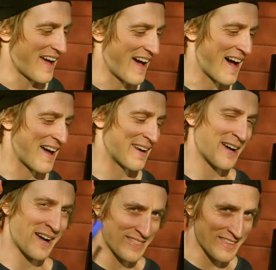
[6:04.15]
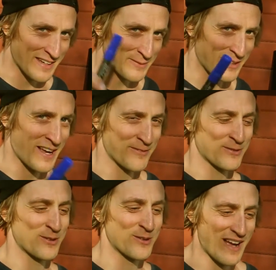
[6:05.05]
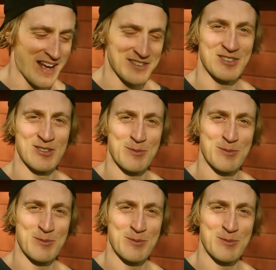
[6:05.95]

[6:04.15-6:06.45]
And I think I'm gonna have to ask you